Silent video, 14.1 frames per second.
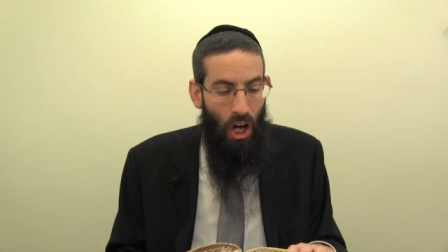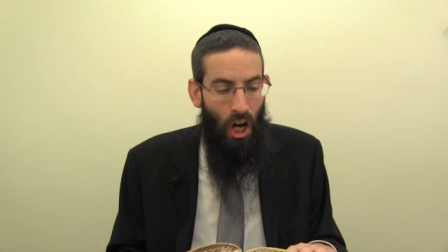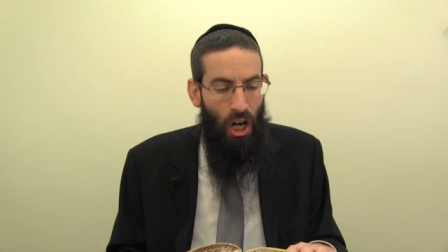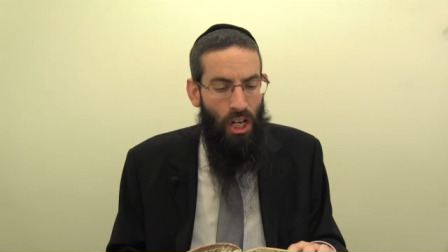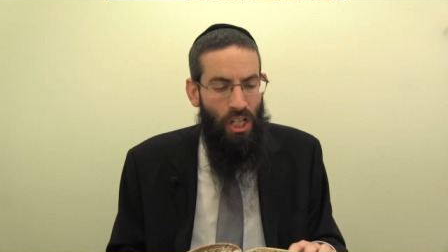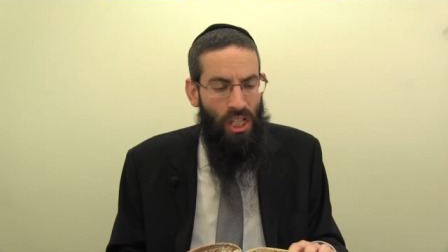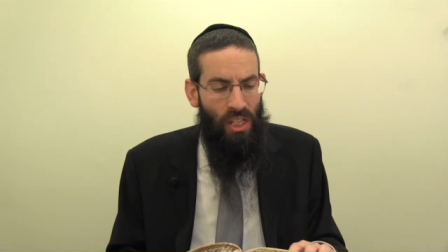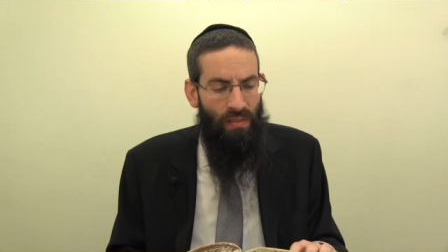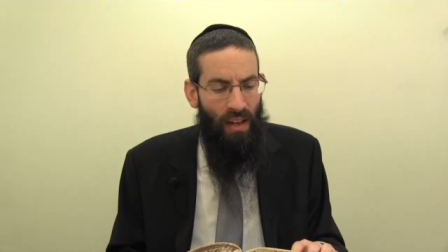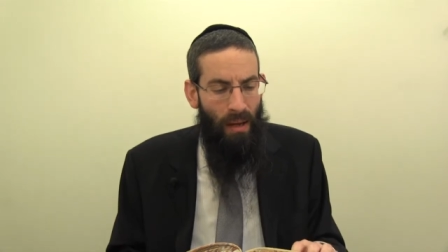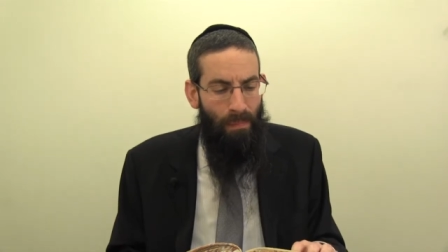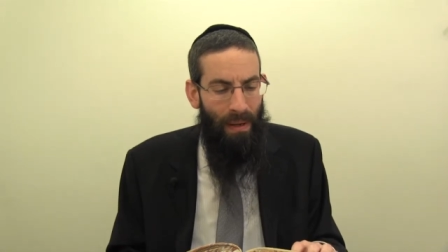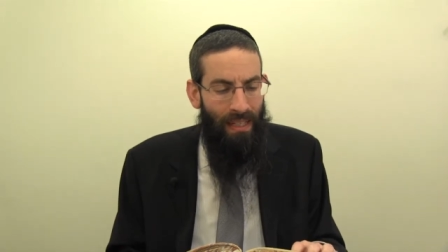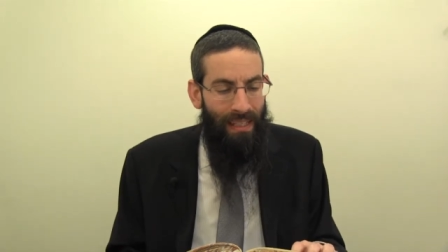So
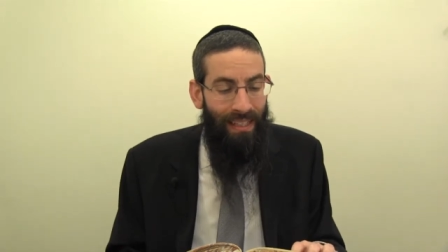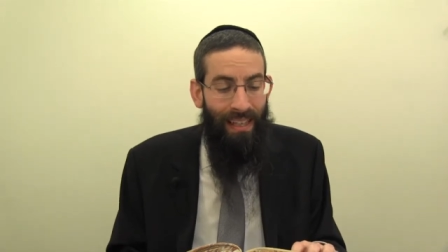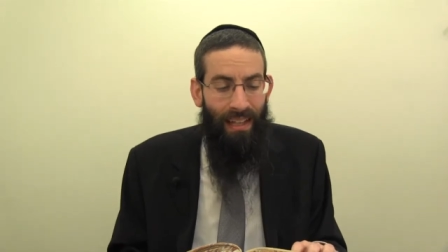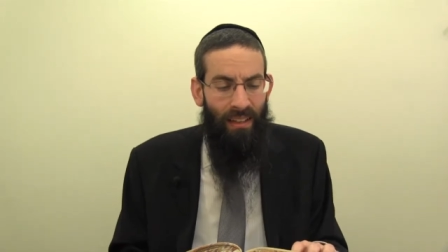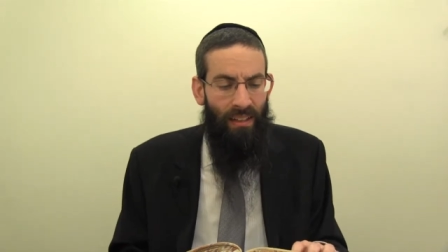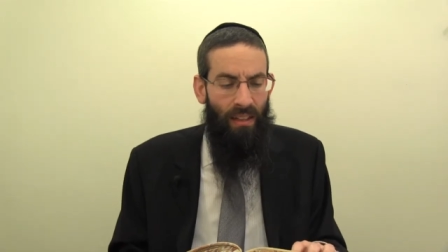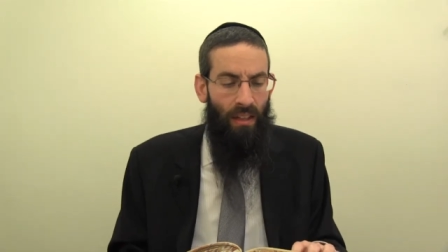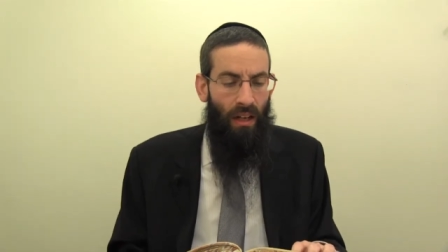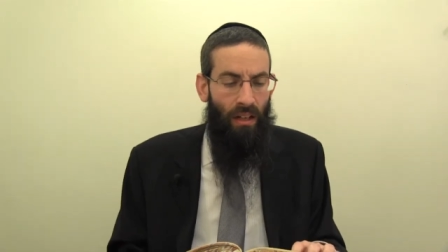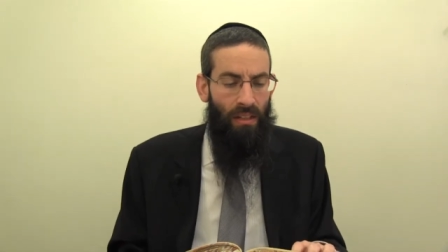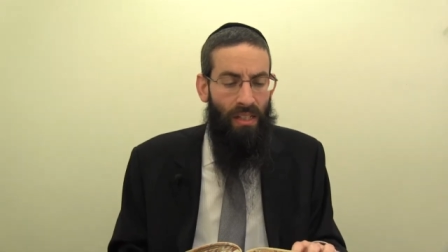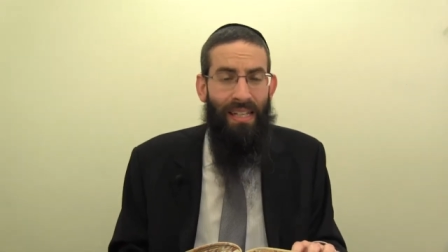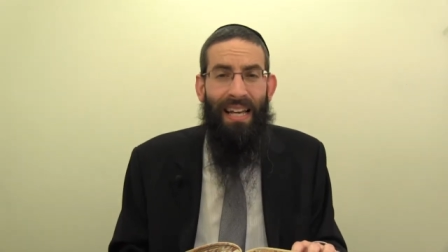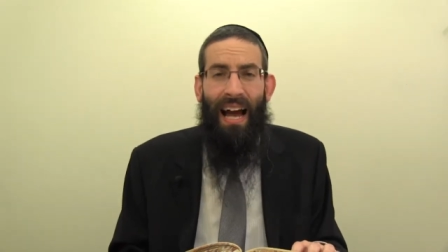
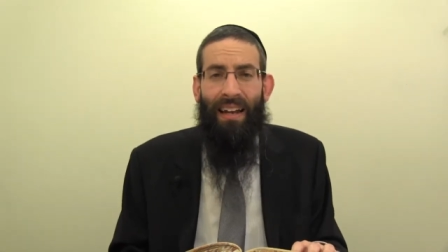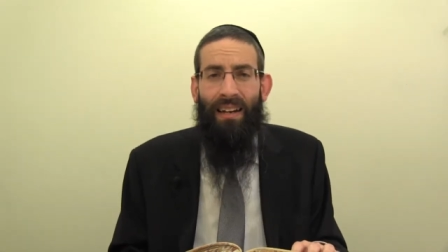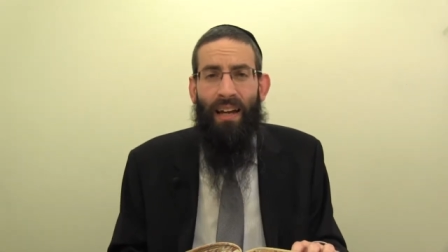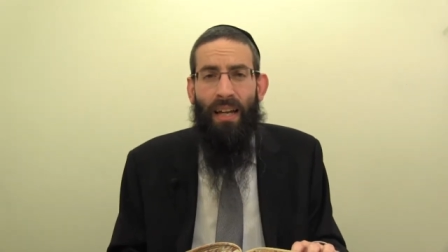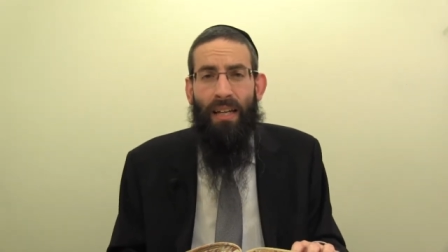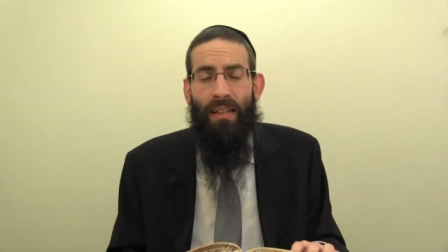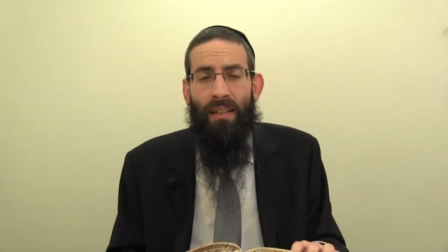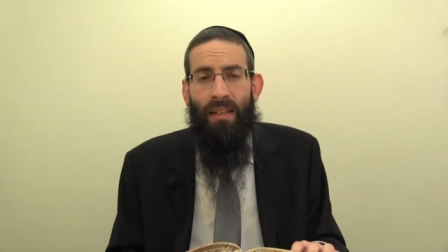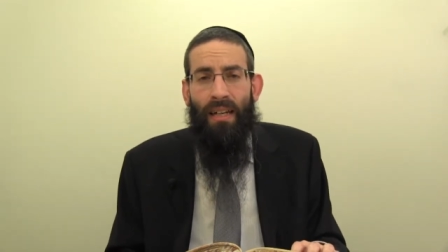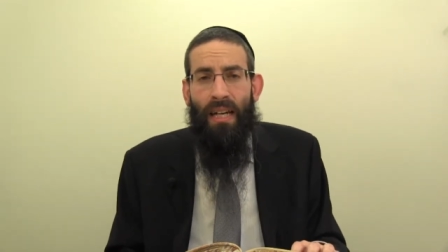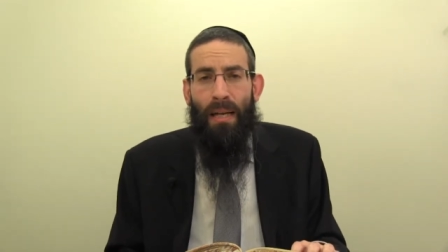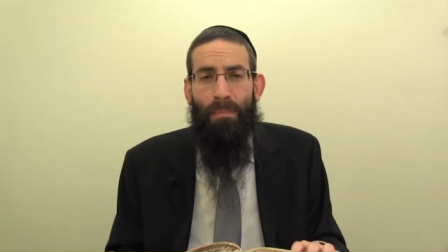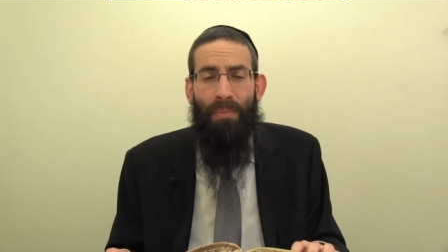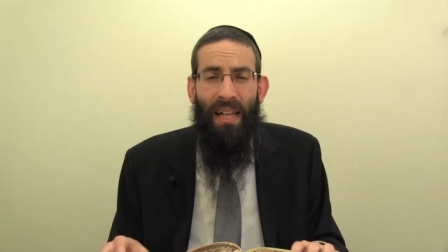Yannai
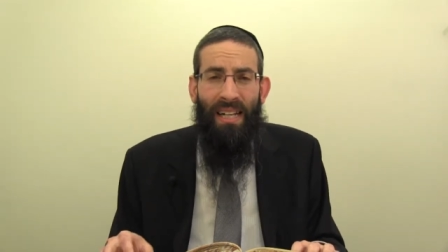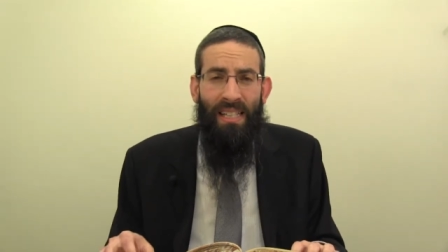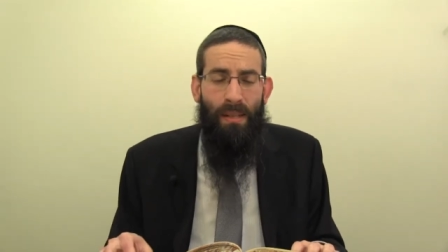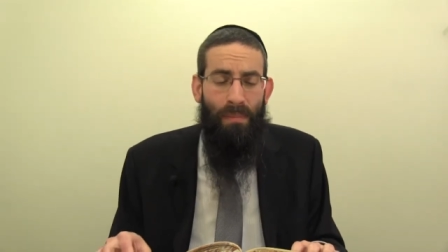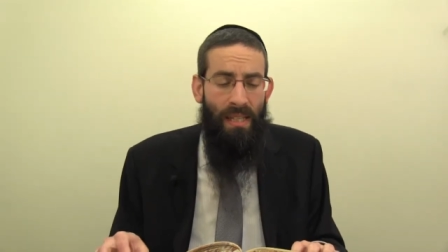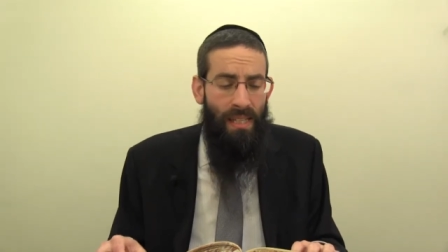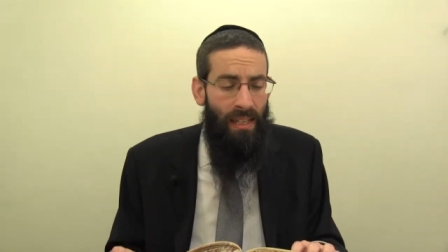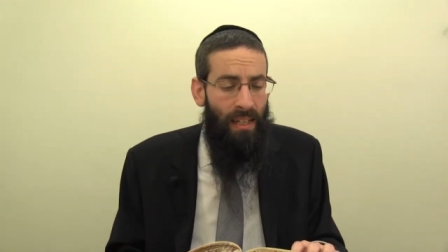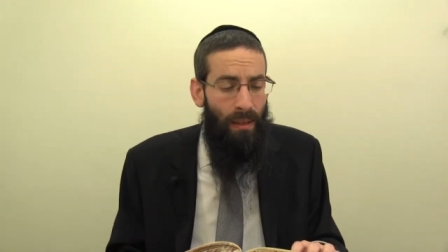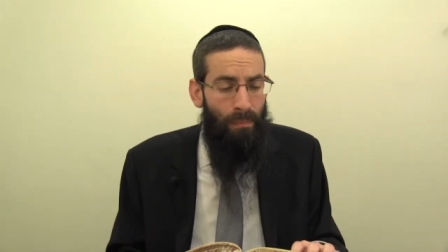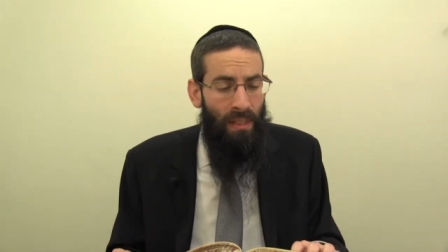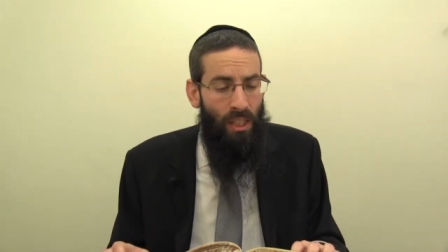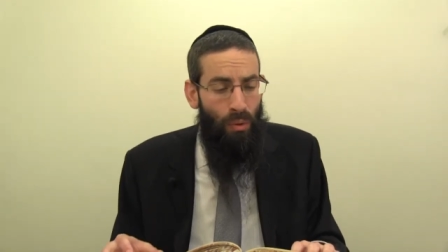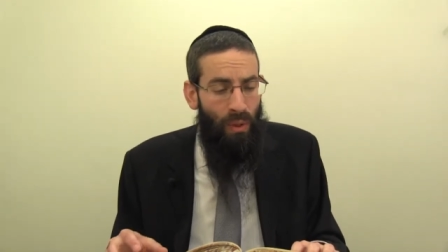placed him, he seated
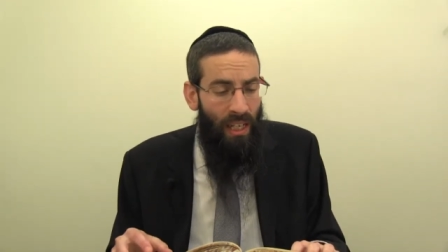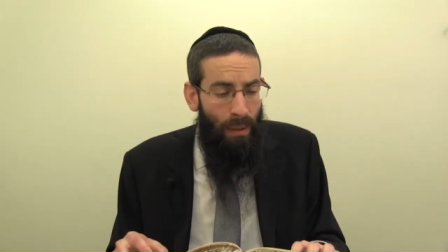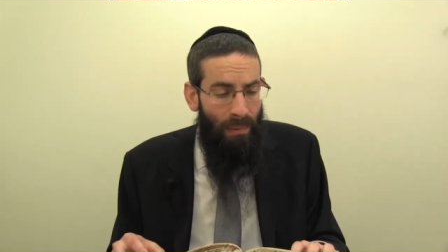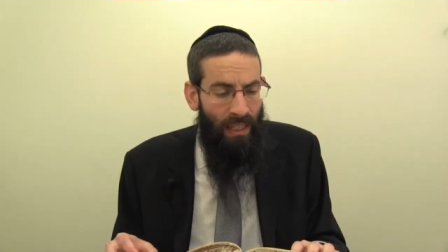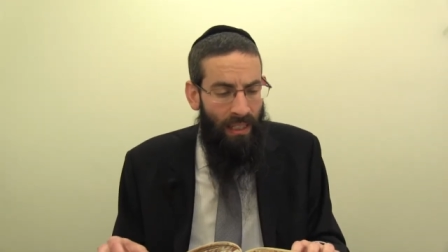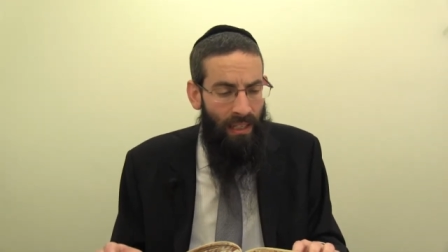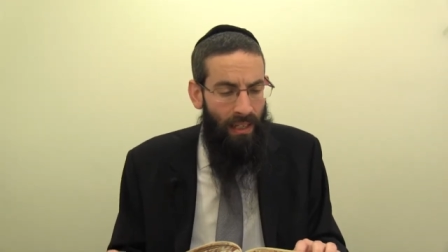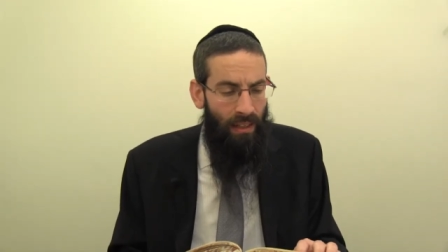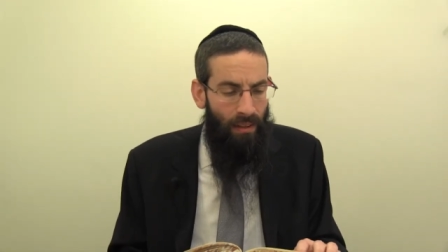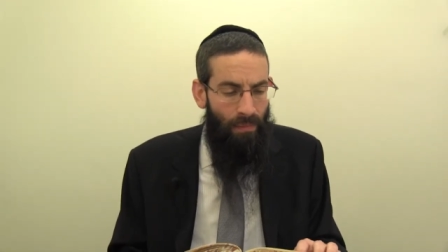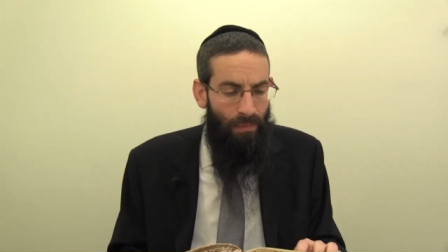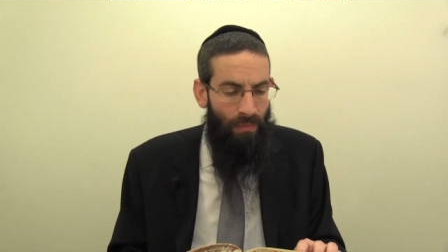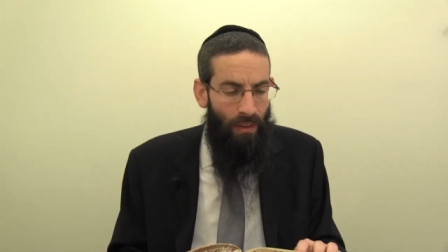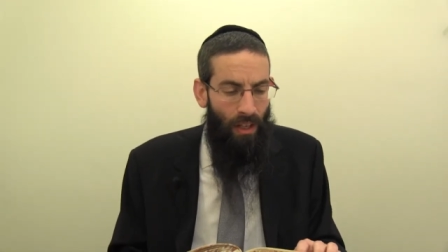him between him and the king.